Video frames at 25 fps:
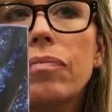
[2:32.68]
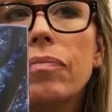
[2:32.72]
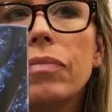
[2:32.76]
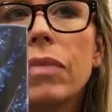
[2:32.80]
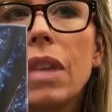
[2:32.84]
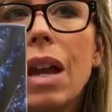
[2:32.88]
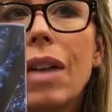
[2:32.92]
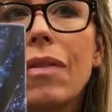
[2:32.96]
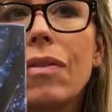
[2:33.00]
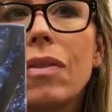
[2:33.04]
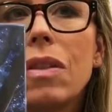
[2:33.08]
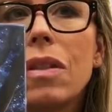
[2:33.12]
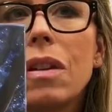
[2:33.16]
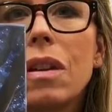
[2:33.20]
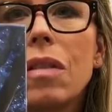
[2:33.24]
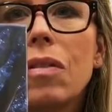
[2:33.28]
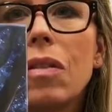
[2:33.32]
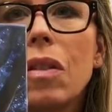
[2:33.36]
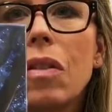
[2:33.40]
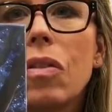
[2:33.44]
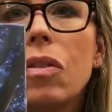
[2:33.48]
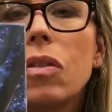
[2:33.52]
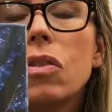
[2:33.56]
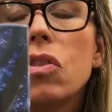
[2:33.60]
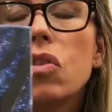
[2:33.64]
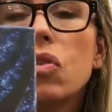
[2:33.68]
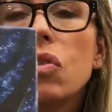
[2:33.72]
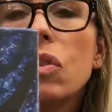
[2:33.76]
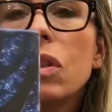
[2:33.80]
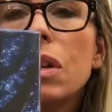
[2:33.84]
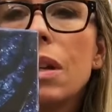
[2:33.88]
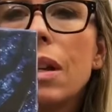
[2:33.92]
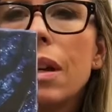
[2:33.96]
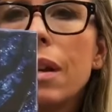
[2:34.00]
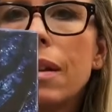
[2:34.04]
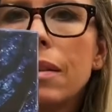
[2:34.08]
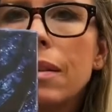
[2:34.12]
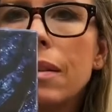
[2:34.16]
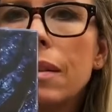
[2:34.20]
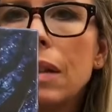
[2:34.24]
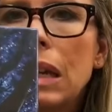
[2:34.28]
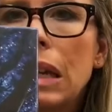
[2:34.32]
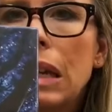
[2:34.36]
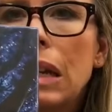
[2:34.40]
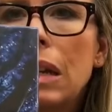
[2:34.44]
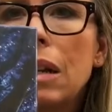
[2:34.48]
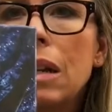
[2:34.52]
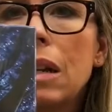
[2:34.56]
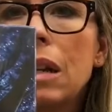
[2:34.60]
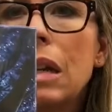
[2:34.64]
everything that the tree has
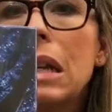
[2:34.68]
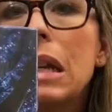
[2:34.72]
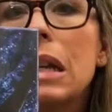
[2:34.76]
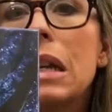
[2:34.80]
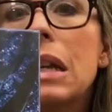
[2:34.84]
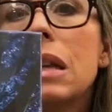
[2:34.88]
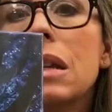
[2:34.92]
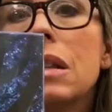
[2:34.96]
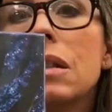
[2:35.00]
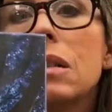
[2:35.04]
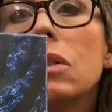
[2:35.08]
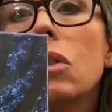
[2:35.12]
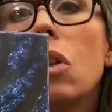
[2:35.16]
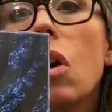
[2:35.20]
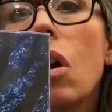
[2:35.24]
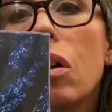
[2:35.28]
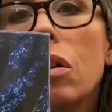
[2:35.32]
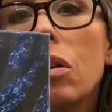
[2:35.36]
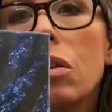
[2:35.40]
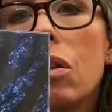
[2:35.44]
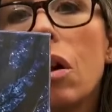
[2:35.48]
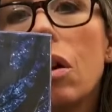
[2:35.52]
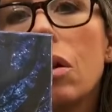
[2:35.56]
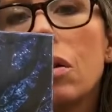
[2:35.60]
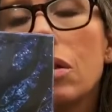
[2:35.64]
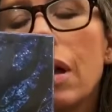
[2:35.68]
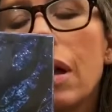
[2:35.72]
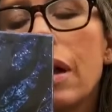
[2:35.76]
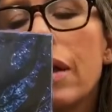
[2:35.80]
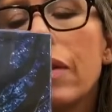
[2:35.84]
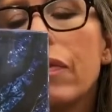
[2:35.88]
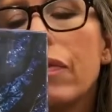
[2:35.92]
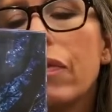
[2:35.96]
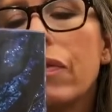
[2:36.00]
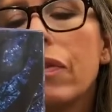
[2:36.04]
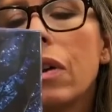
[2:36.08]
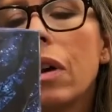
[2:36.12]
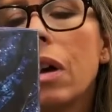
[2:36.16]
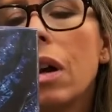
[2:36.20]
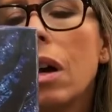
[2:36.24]
seen in his long life.